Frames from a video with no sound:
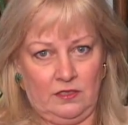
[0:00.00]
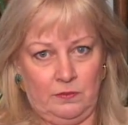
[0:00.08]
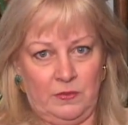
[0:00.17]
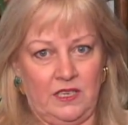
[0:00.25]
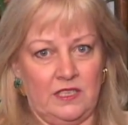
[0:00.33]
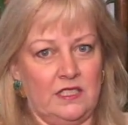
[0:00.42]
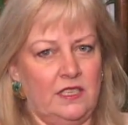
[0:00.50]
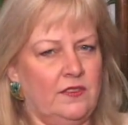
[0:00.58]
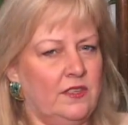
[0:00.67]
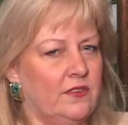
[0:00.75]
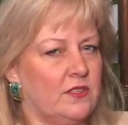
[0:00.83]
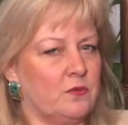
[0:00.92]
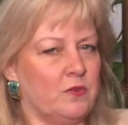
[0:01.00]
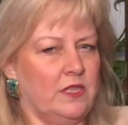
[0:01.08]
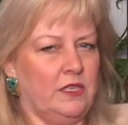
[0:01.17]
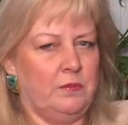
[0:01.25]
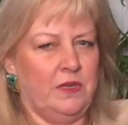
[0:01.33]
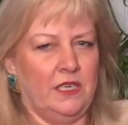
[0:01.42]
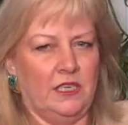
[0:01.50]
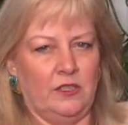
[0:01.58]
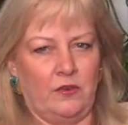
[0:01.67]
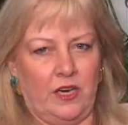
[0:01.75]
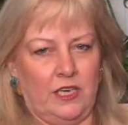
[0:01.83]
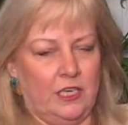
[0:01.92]
Because even if it's really big and
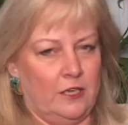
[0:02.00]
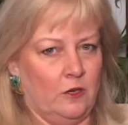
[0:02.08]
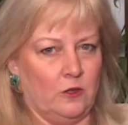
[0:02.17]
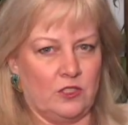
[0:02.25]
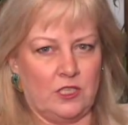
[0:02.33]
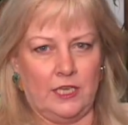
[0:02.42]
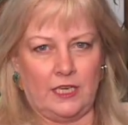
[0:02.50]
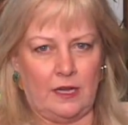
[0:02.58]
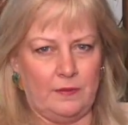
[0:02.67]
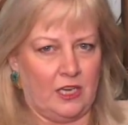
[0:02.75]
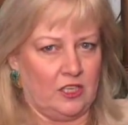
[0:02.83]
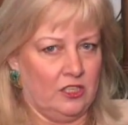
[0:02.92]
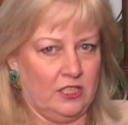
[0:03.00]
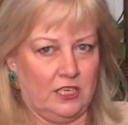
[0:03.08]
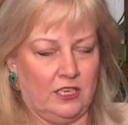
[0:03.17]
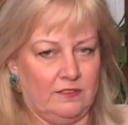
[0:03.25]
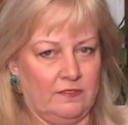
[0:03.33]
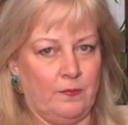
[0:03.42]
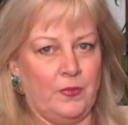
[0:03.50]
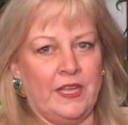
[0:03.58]
grandiose, like I'm not good enough,